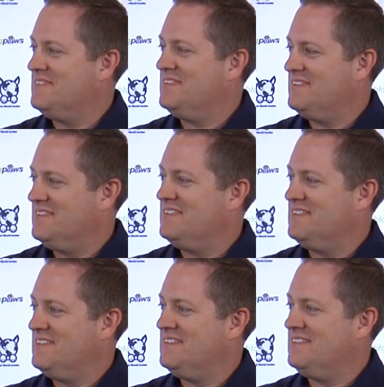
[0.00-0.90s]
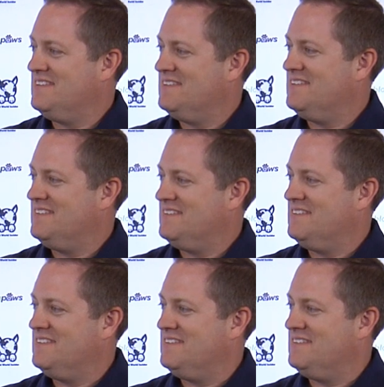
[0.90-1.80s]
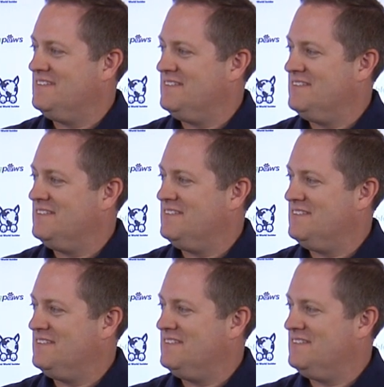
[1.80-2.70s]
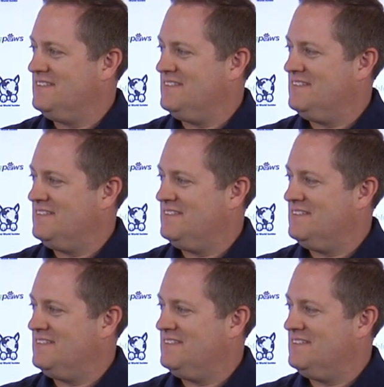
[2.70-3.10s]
(not speaking)